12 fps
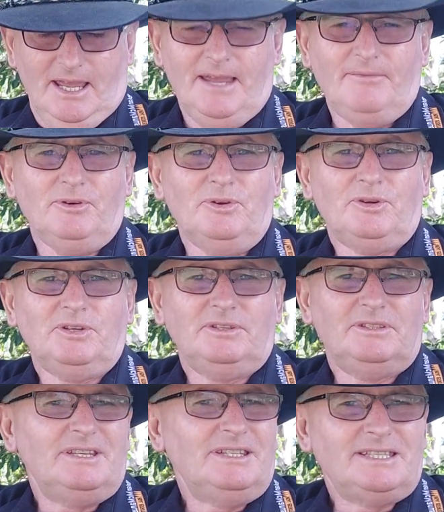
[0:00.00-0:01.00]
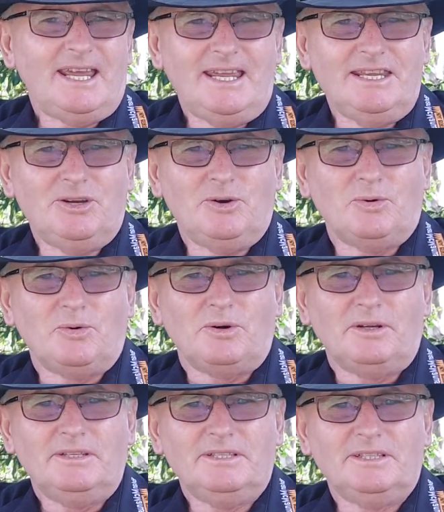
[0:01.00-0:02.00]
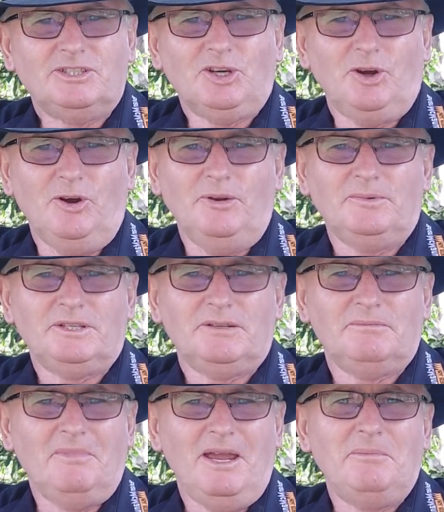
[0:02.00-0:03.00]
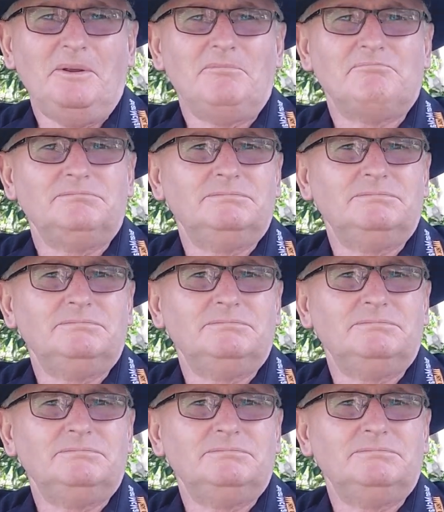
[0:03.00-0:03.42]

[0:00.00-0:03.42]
Have a look at your decor. Is it time to maybe,